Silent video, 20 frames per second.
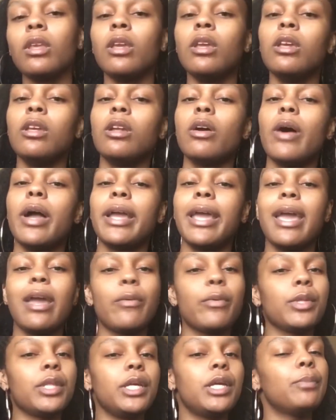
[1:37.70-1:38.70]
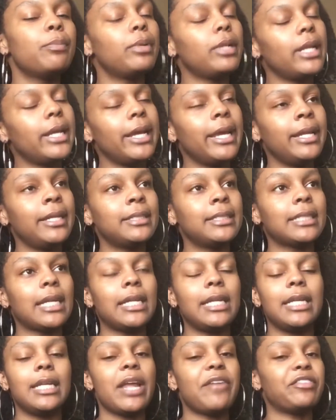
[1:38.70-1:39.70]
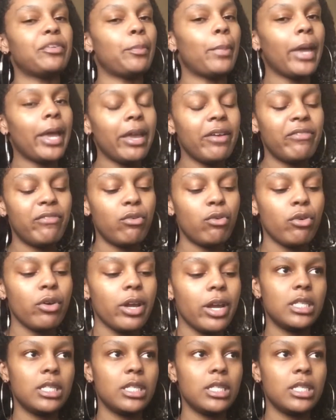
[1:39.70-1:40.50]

you know, I can't really complain because I didn't have to pay for it.